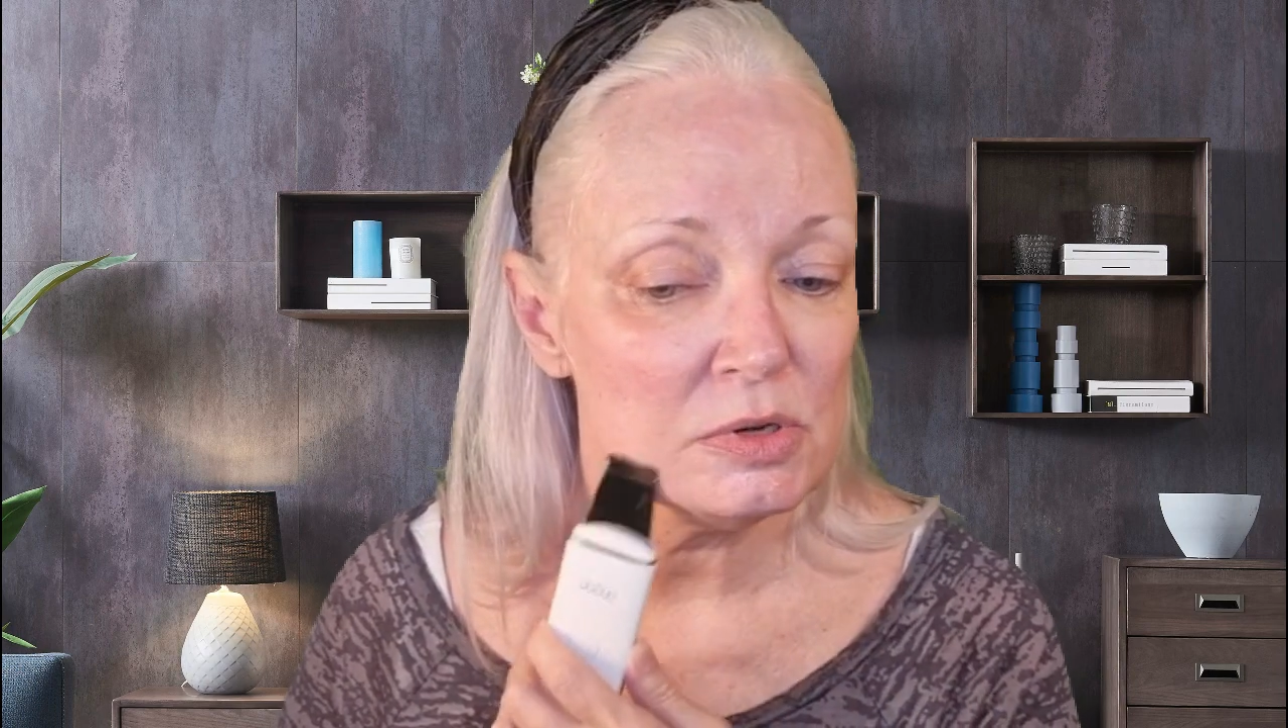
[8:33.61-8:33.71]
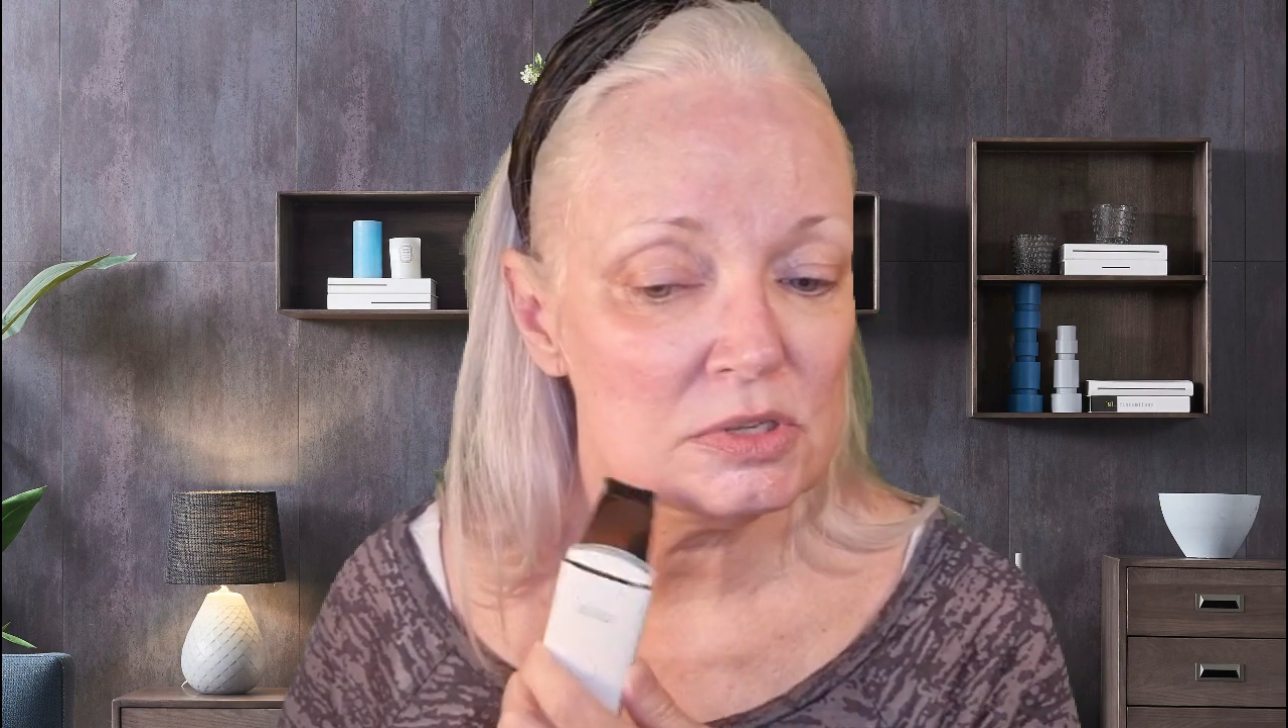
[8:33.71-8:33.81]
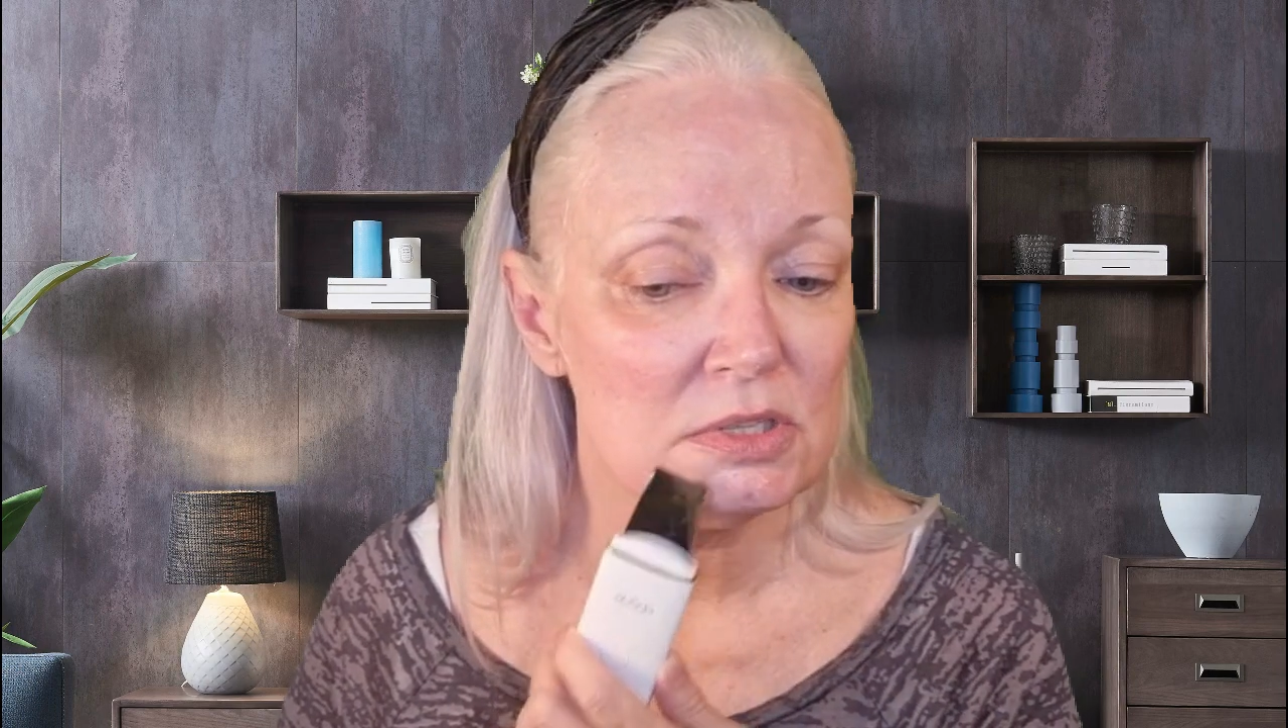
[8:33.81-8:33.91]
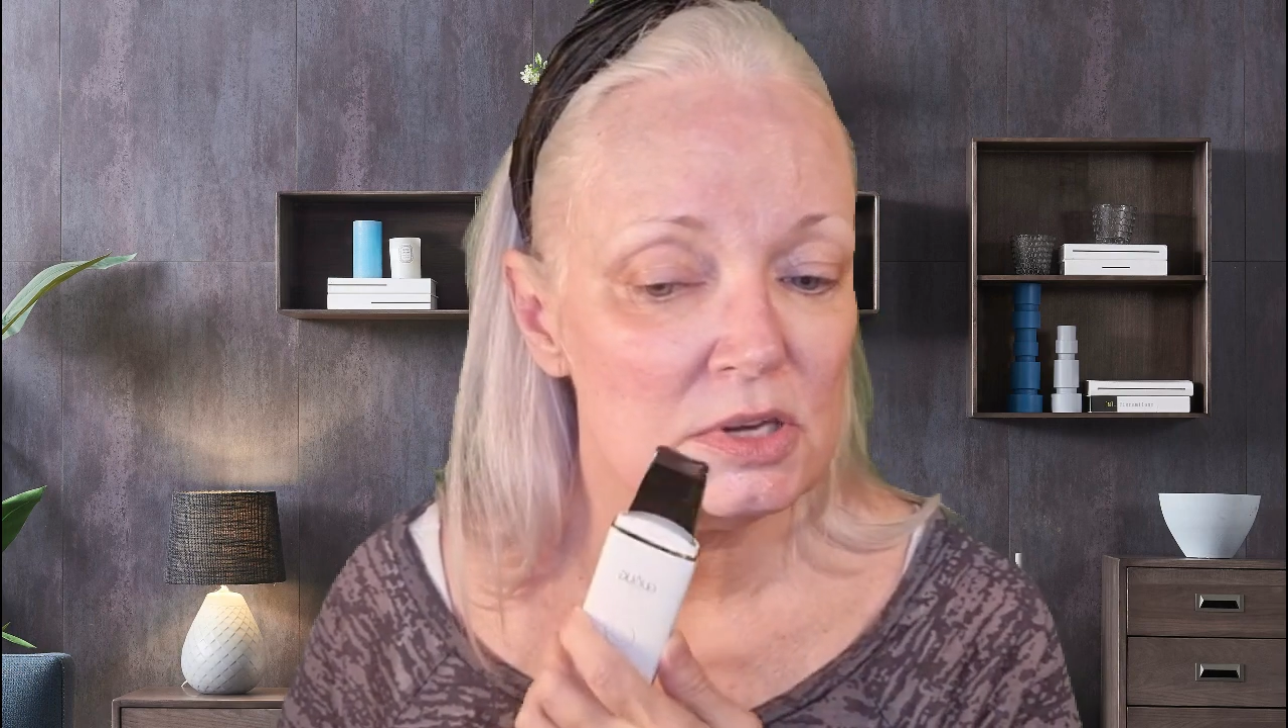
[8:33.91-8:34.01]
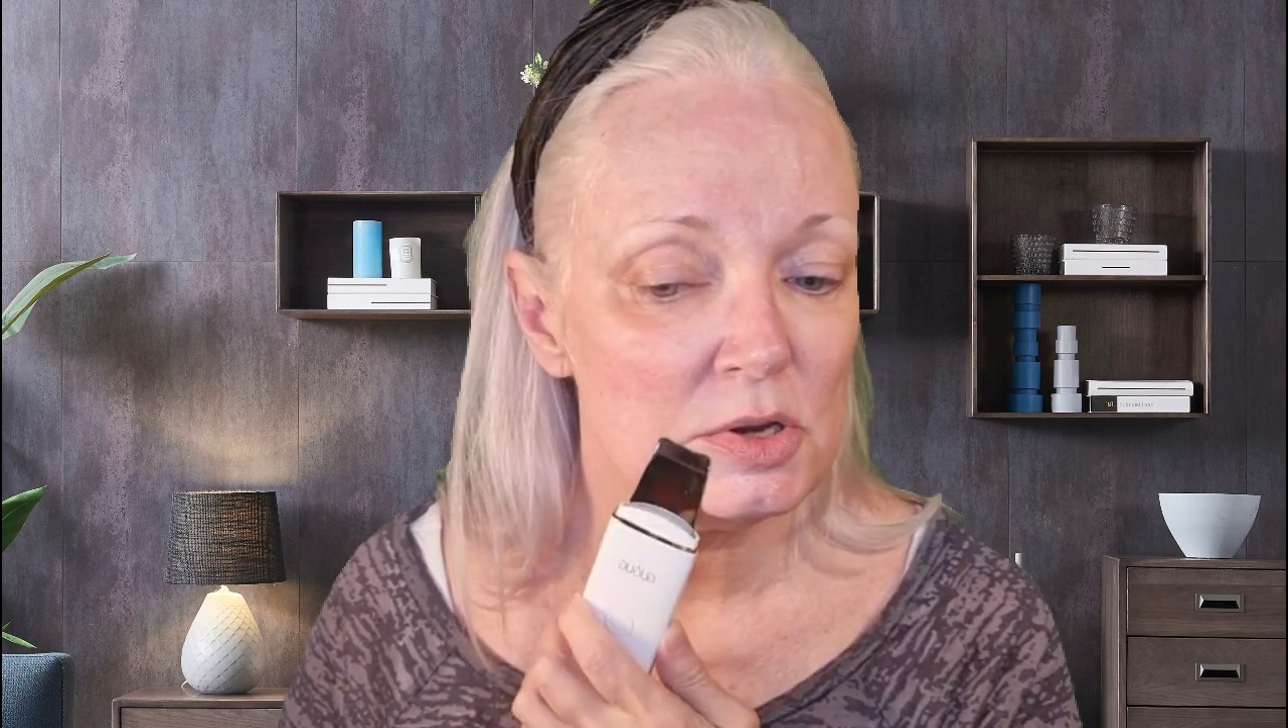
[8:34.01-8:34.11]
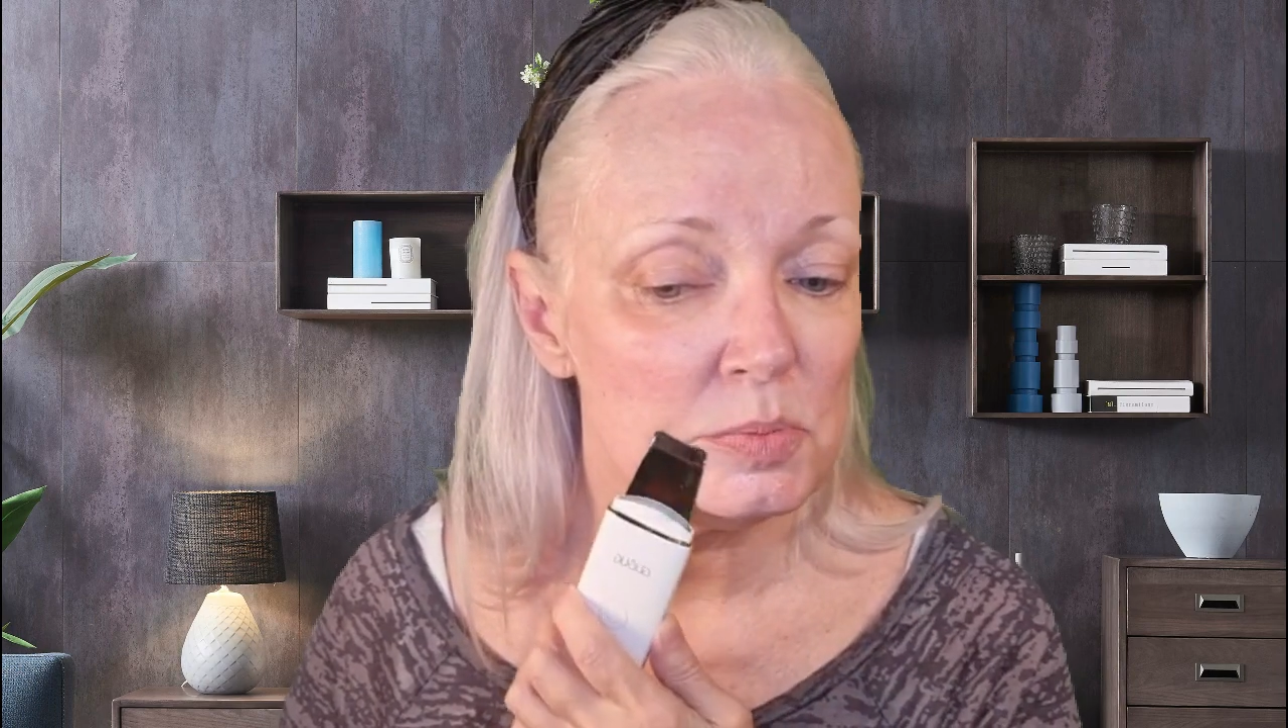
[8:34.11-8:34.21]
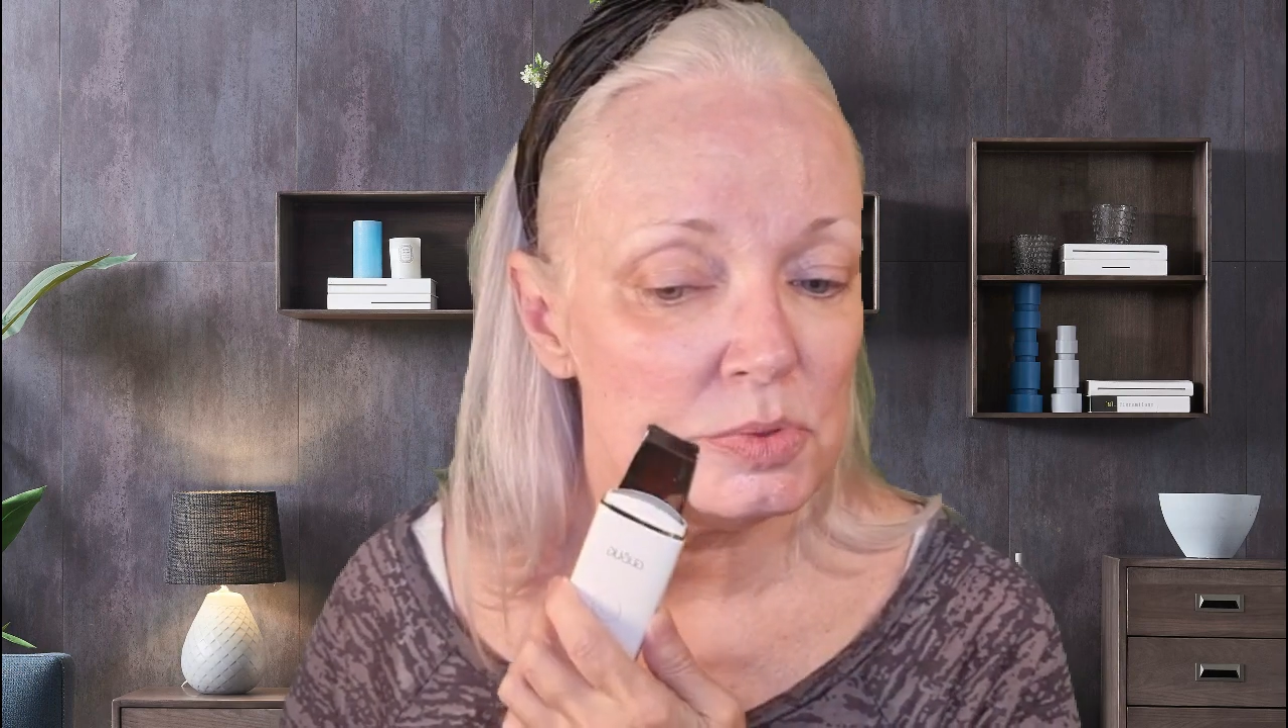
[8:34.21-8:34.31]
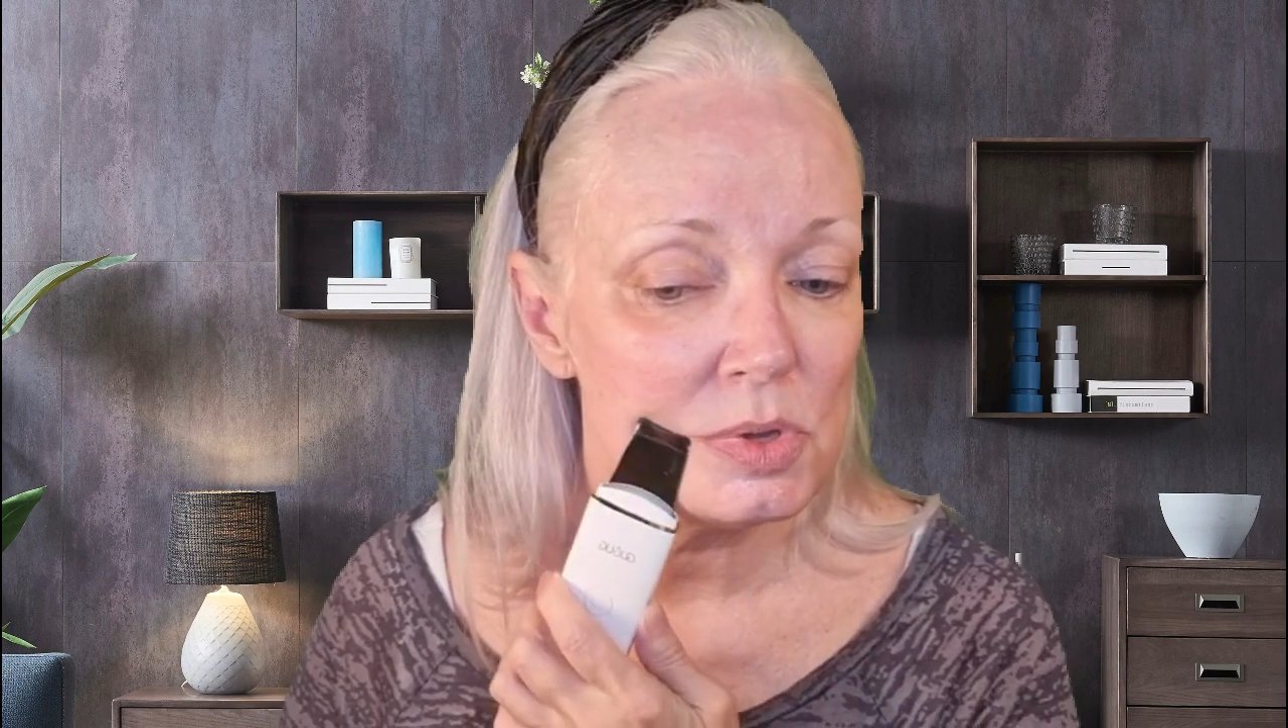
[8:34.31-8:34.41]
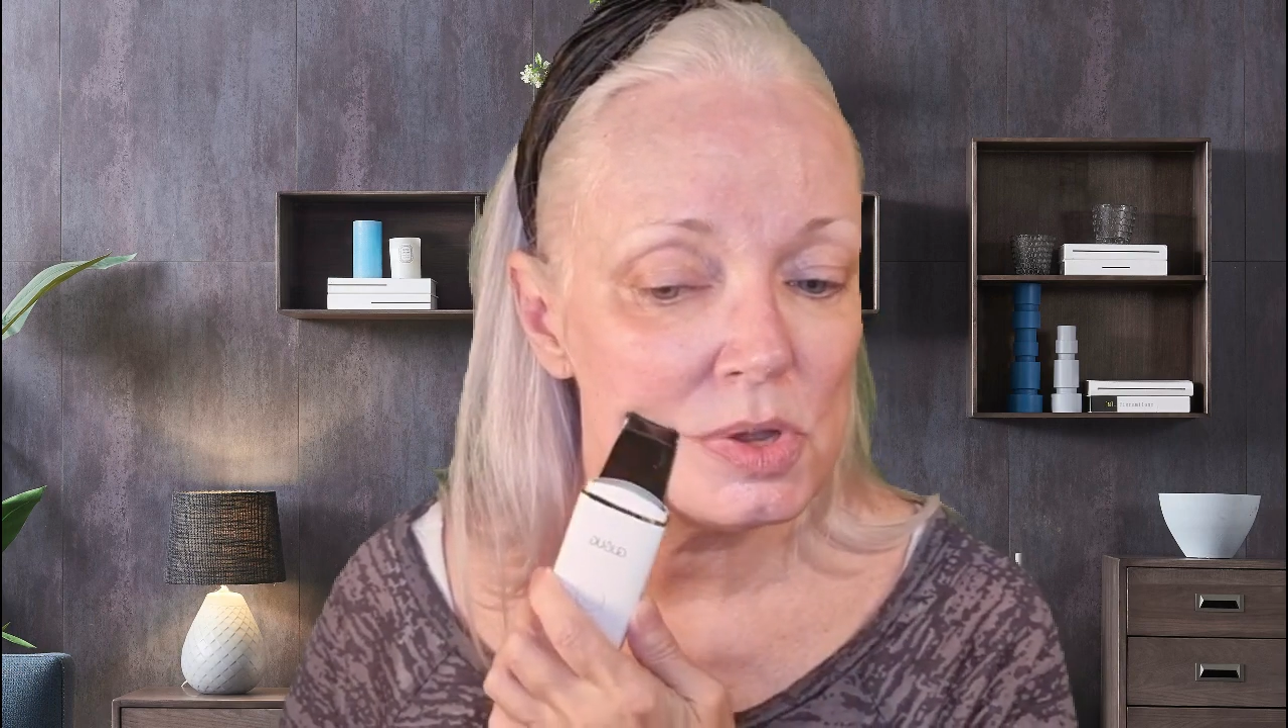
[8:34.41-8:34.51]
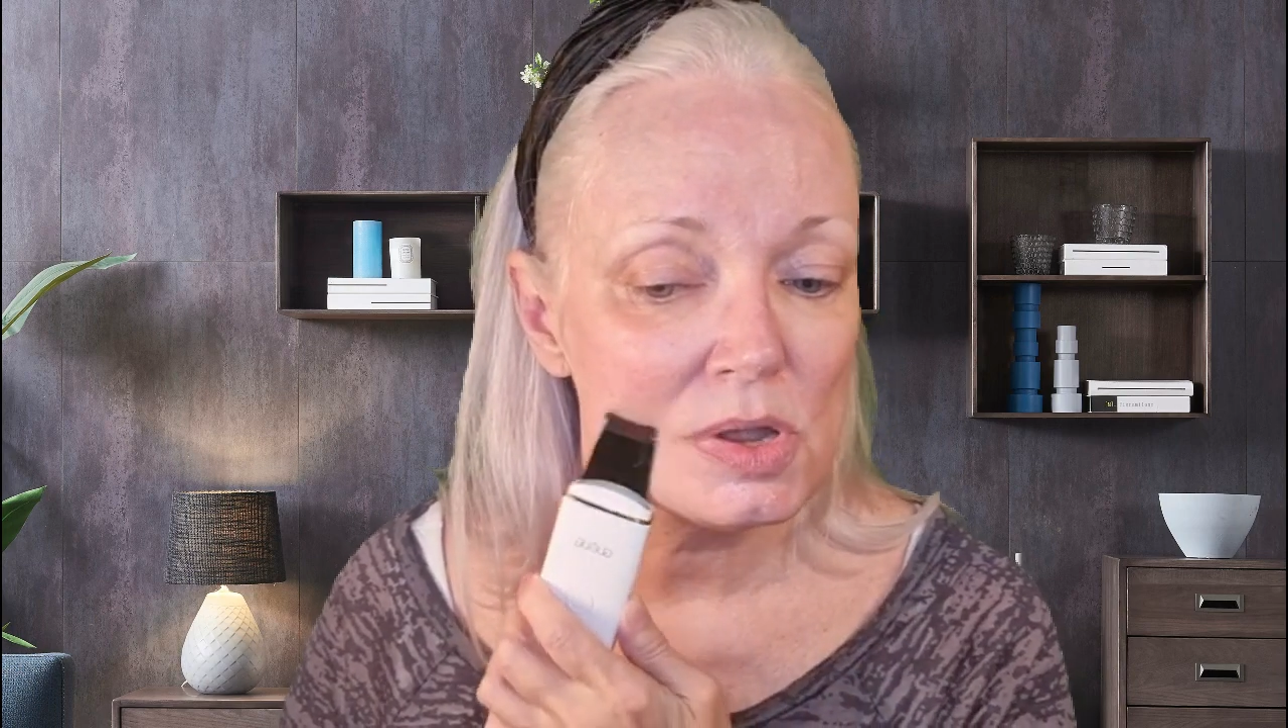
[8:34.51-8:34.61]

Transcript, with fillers: or serums